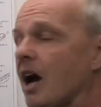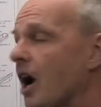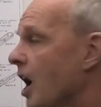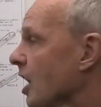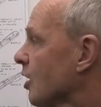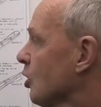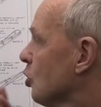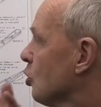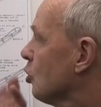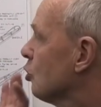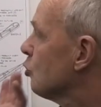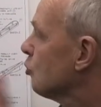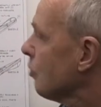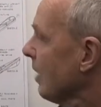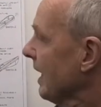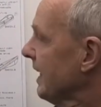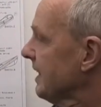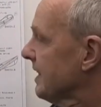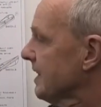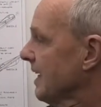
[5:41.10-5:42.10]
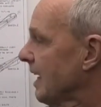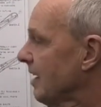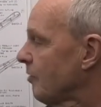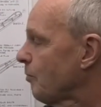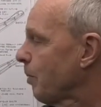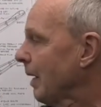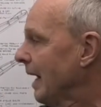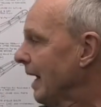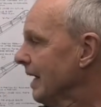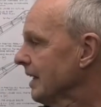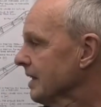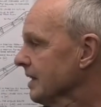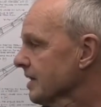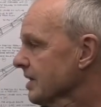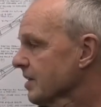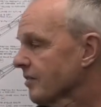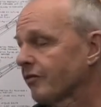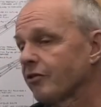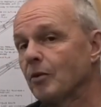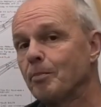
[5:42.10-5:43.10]
a great set of
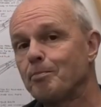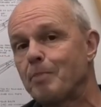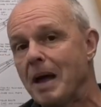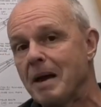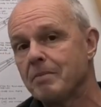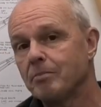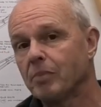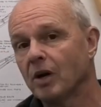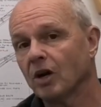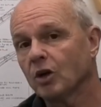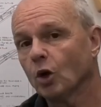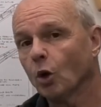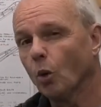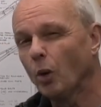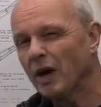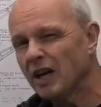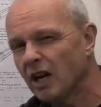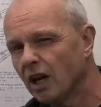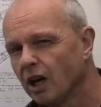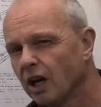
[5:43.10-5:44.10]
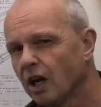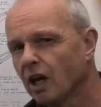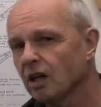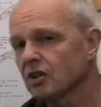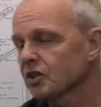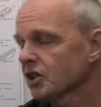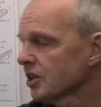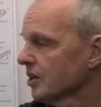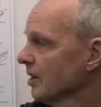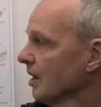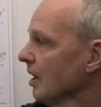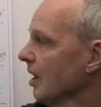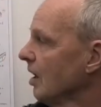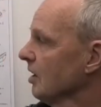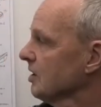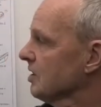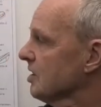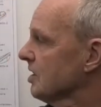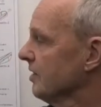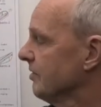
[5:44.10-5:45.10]
plans from Ben Buckle with lots and
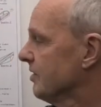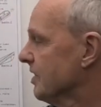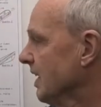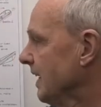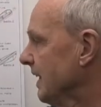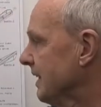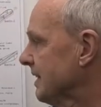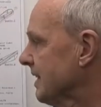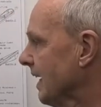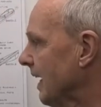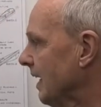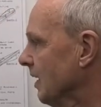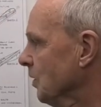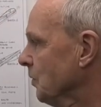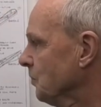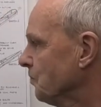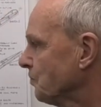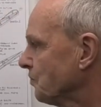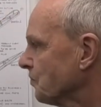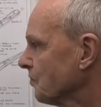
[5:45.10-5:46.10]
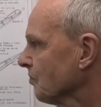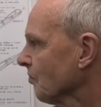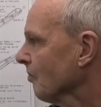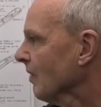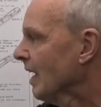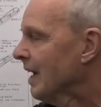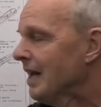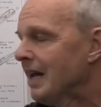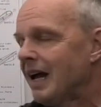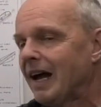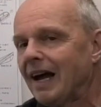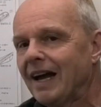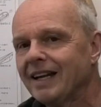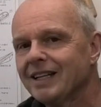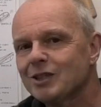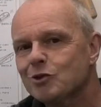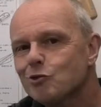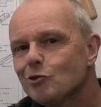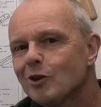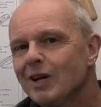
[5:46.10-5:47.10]
lots of detail. And
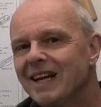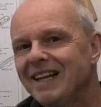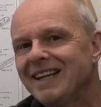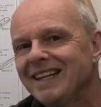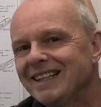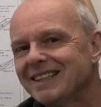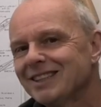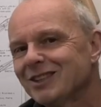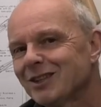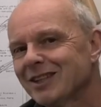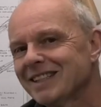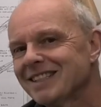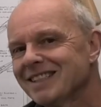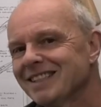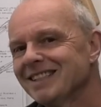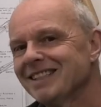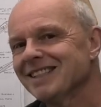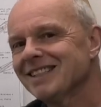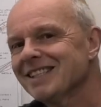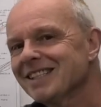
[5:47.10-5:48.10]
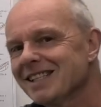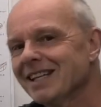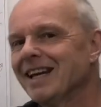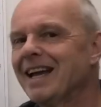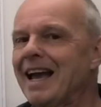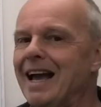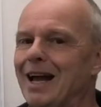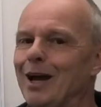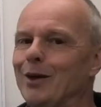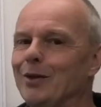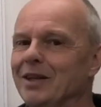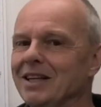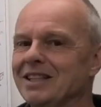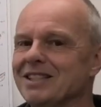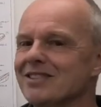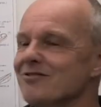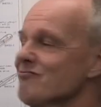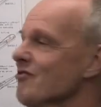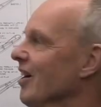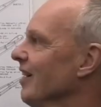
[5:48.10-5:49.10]
it's really interesting to see how
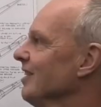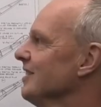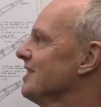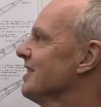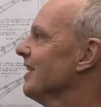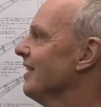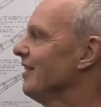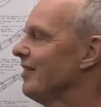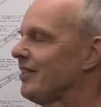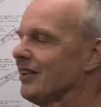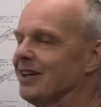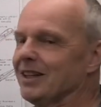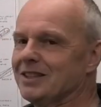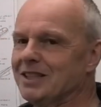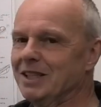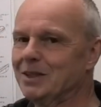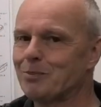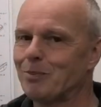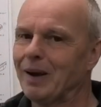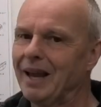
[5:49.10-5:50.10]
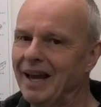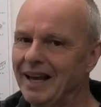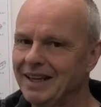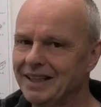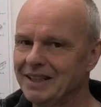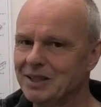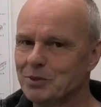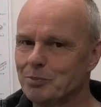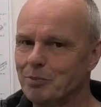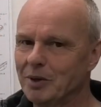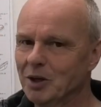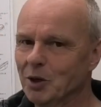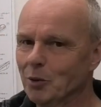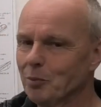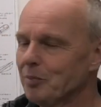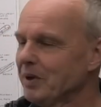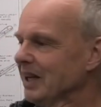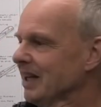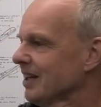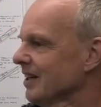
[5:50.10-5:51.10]
this 1930s plane is
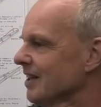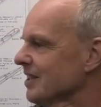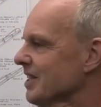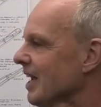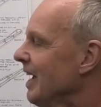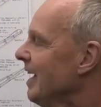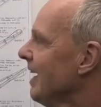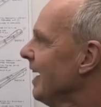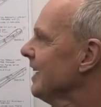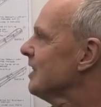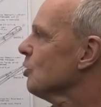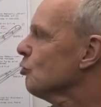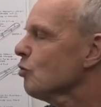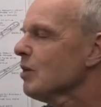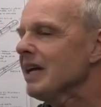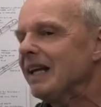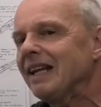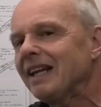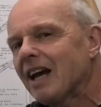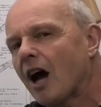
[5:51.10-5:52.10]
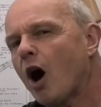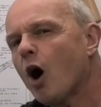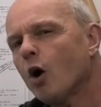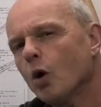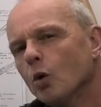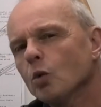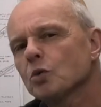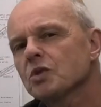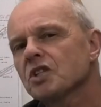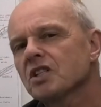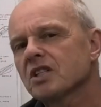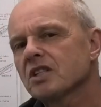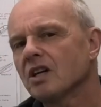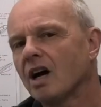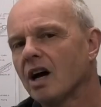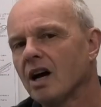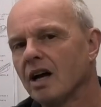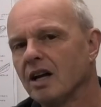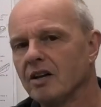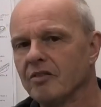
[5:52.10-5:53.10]
built because it's a really old
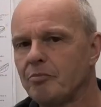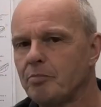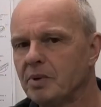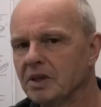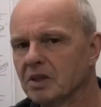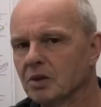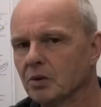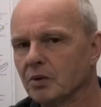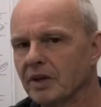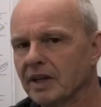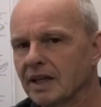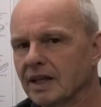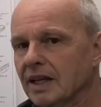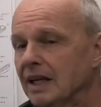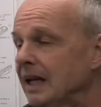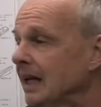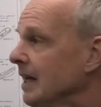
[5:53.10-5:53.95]
style of building.